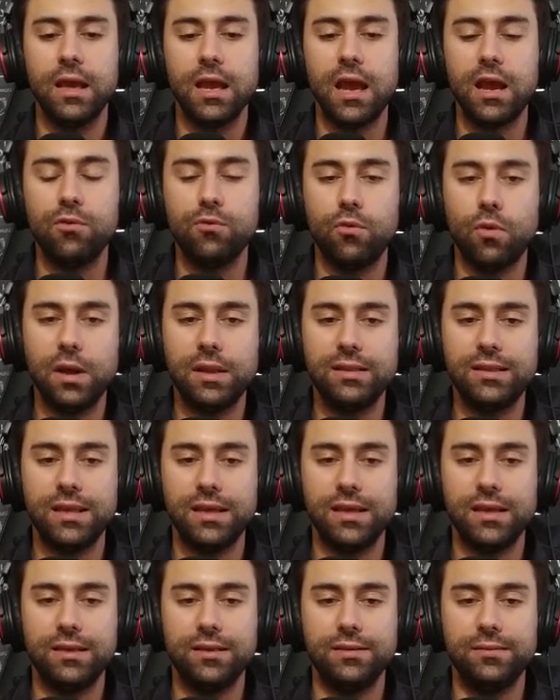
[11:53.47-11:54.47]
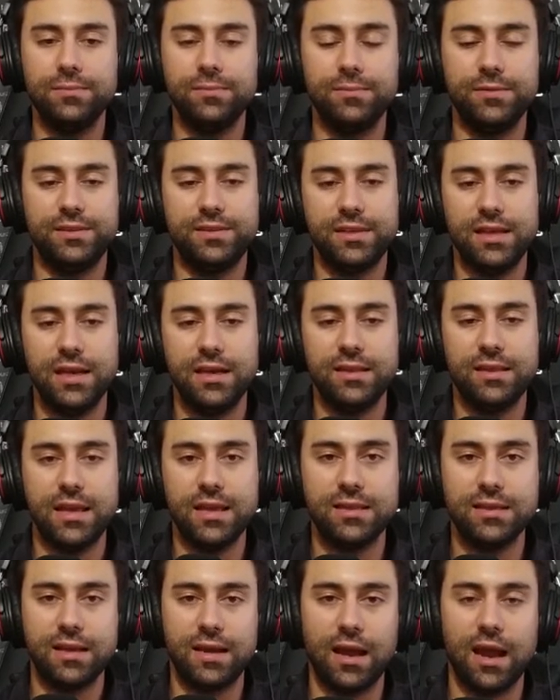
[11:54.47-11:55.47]
And when they say
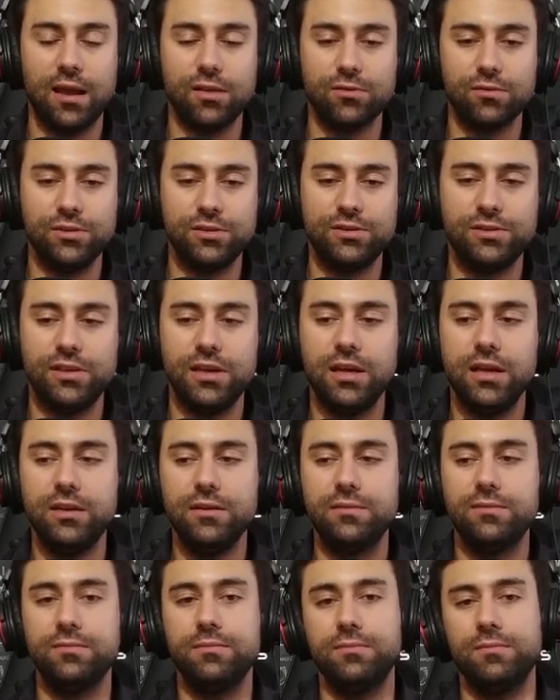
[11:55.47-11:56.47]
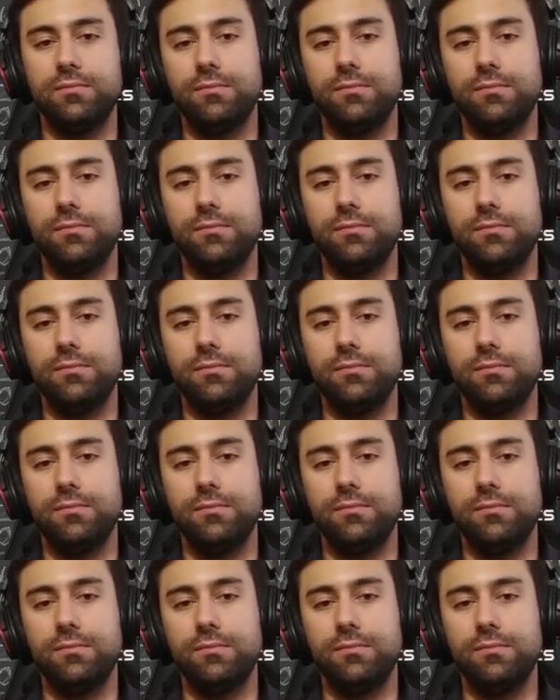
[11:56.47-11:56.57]
that calories in